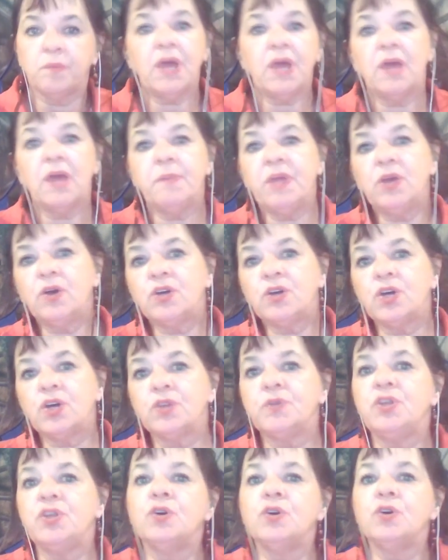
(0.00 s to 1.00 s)
Maybe
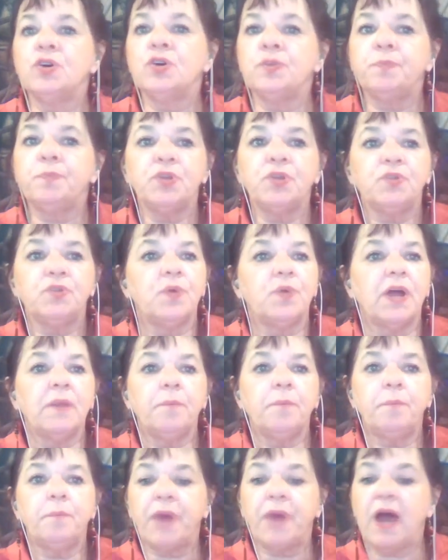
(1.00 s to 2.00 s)
you could put
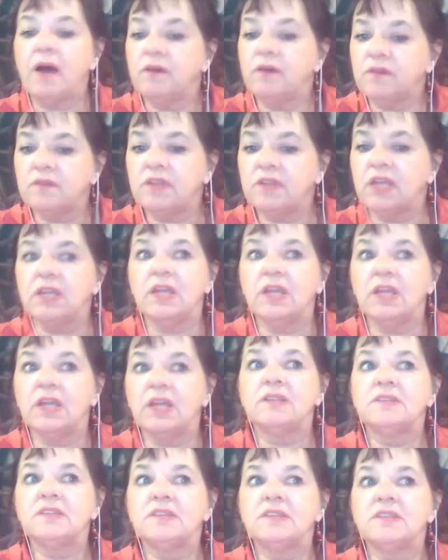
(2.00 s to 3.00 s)
£1 in
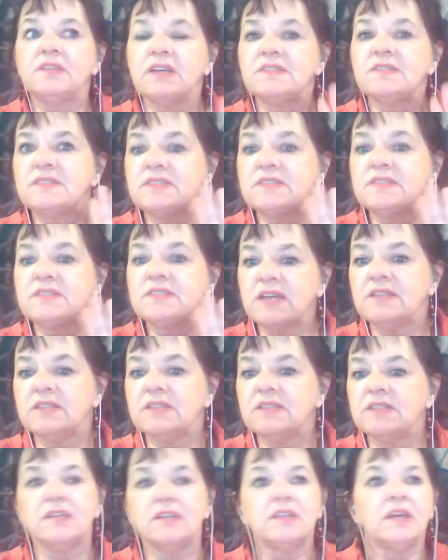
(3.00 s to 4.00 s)
it and send
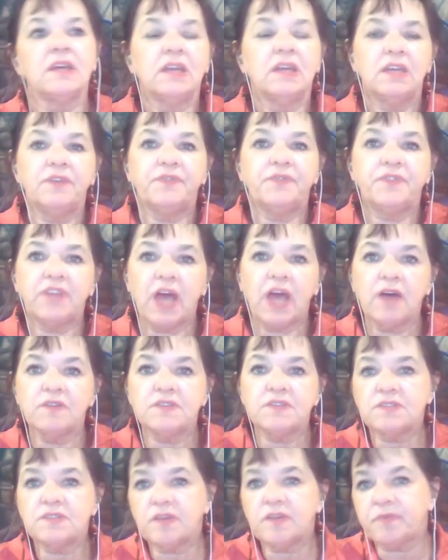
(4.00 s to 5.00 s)
it. If
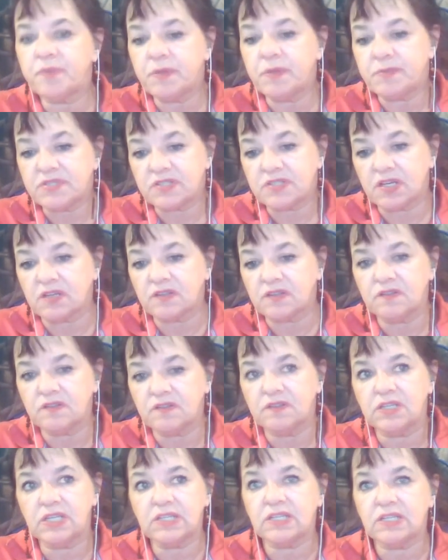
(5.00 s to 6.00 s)
thousands of people start
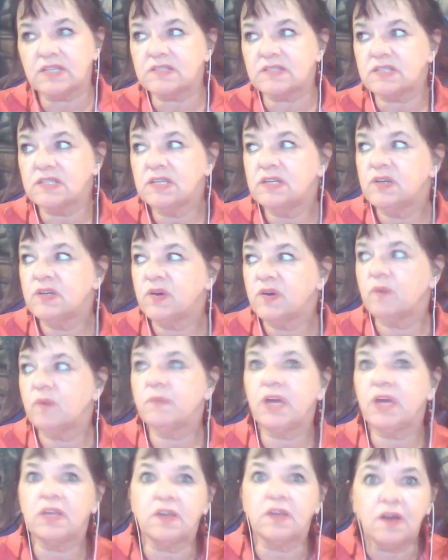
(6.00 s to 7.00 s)
doing this, oh
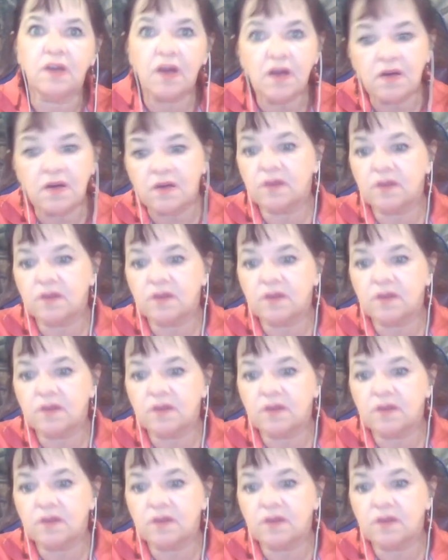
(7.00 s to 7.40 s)
my God.